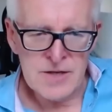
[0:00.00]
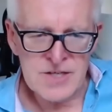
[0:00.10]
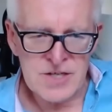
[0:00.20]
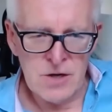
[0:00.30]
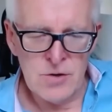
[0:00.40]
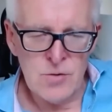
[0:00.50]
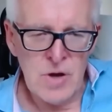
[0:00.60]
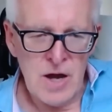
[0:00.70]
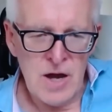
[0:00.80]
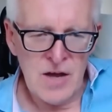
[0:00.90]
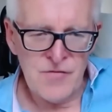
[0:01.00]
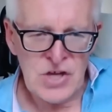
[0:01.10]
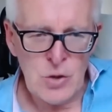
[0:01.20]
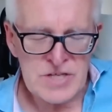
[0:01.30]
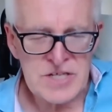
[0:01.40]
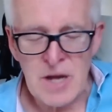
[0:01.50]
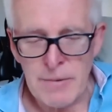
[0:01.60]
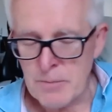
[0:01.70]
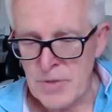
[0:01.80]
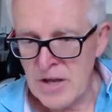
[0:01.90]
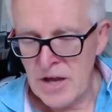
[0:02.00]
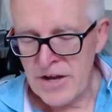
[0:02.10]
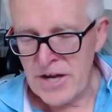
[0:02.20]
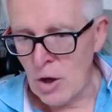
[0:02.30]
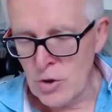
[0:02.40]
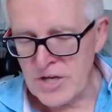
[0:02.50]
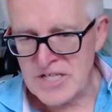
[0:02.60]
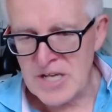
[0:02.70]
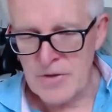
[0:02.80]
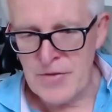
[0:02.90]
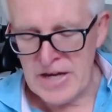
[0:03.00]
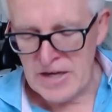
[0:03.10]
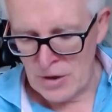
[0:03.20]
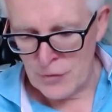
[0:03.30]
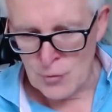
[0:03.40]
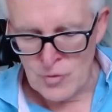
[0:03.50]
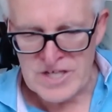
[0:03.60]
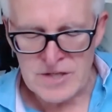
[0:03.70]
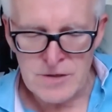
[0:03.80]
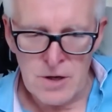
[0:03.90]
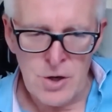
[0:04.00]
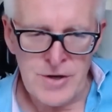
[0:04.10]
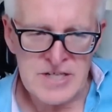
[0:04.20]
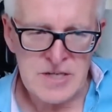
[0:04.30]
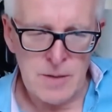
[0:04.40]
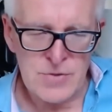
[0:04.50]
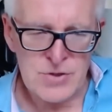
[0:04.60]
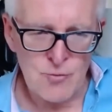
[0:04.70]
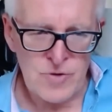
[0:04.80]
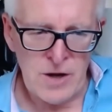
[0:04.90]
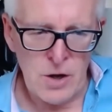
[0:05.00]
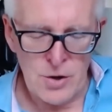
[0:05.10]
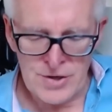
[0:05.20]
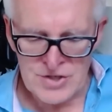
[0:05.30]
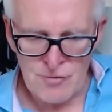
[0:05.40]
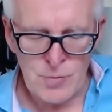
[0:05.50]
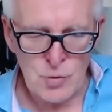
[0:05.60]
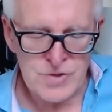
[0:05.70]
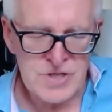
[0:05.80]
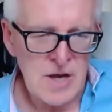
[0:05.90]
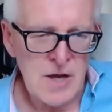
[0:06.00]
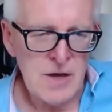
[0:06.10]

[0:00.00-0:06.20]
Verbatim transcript: So uh, the US is coming, but you know, look at some of the you know the recent earnings numbers or uh, earnings reports